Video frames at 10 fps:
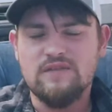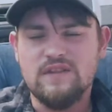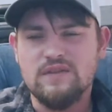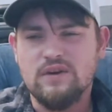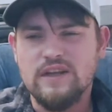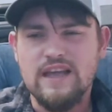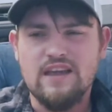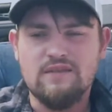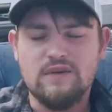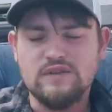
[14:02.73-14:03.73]
of the
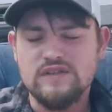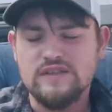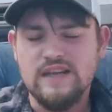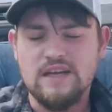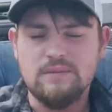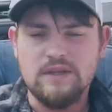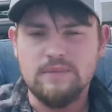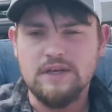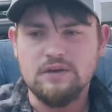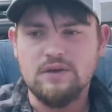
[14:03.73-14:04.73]
38 versus
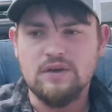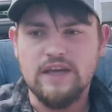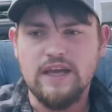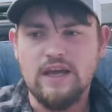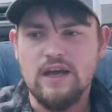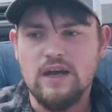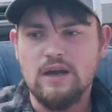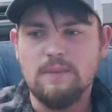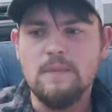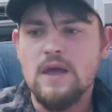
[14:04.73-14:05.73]
9mm, okay,
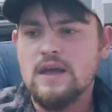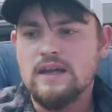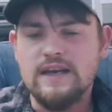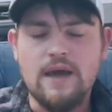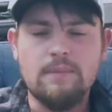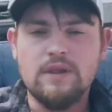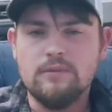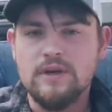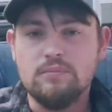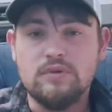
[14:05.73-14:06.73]

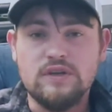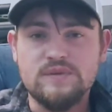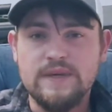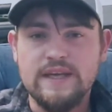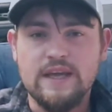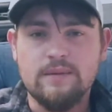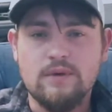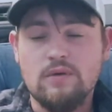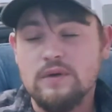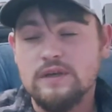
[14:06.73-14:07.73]
9mm plus P
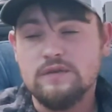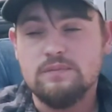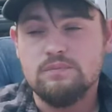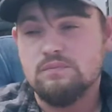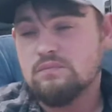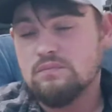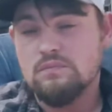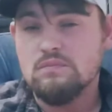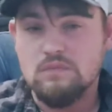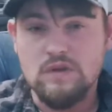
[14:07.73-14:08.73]
ammo is,
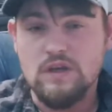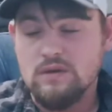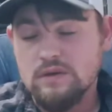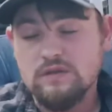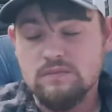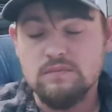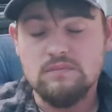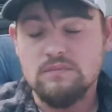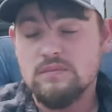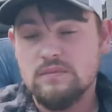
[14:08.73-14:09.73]
you know,
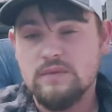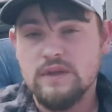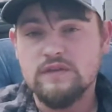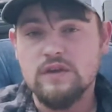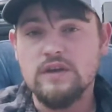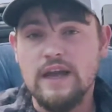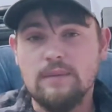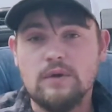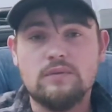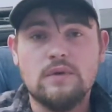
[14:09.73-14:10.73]
it's good
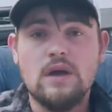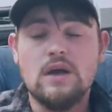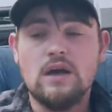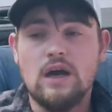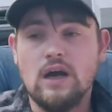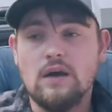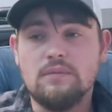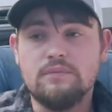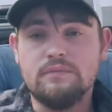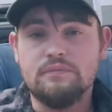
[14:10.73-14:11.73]
ammo.
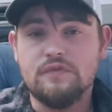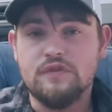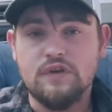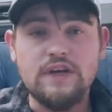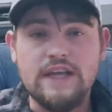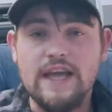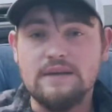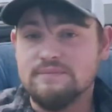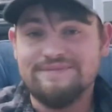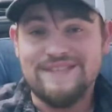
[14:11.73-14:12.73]

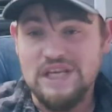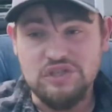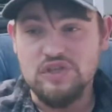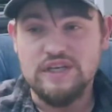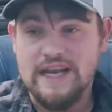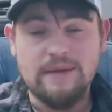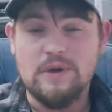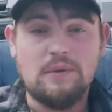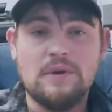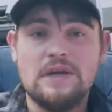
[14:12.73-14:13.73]
38 is good ammo.